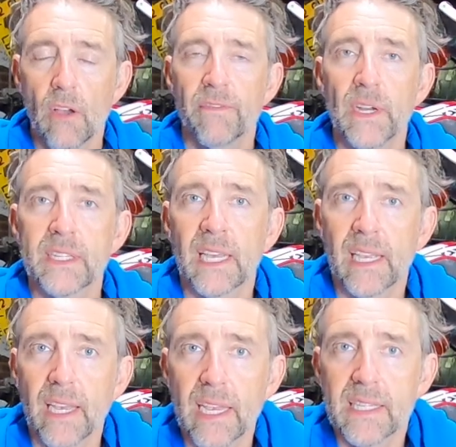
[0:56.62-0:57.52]
First
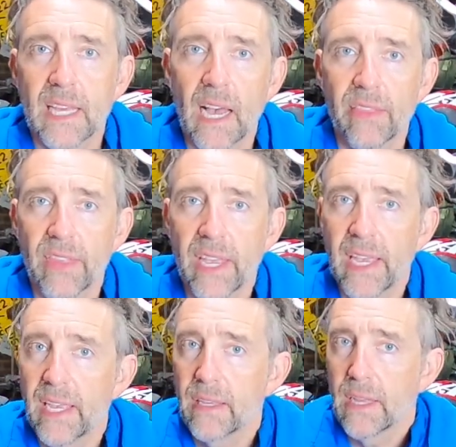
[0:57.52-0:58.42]
thing is that
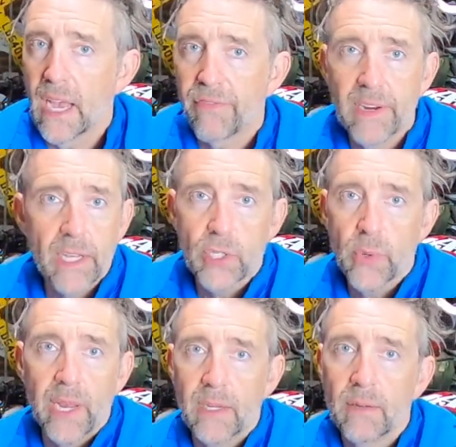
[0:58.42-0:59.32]
the Africa
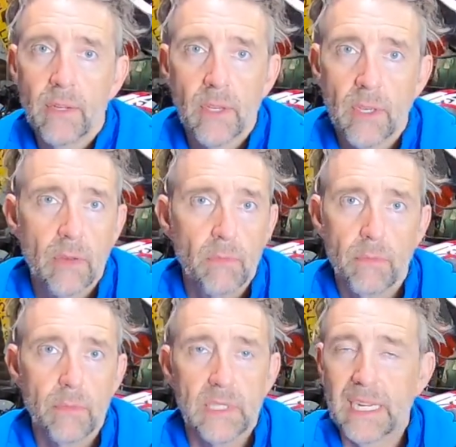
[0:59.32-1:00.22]
Twin
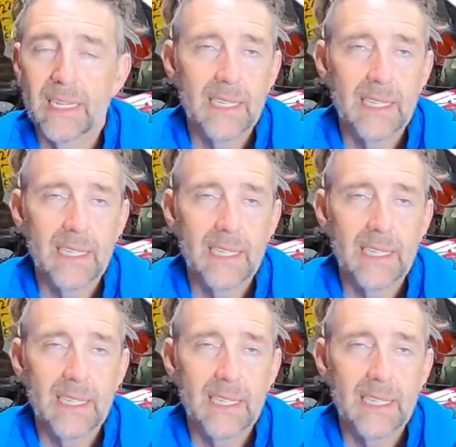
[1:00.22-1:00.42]
did